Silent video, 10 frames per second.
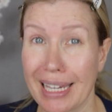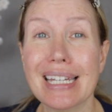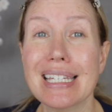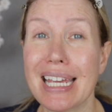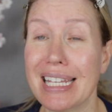It
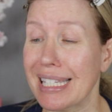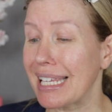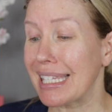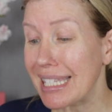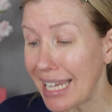contains
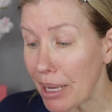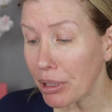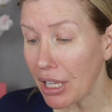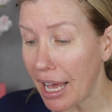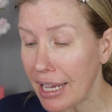
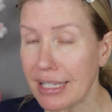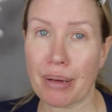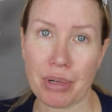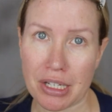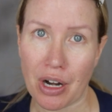stabilized,
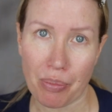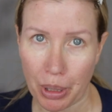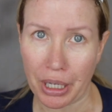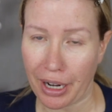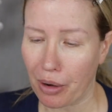I'm gonna start
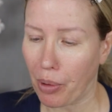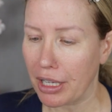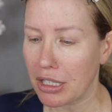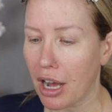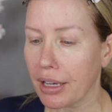putting it on while
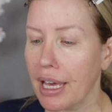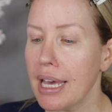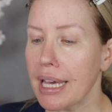I talk.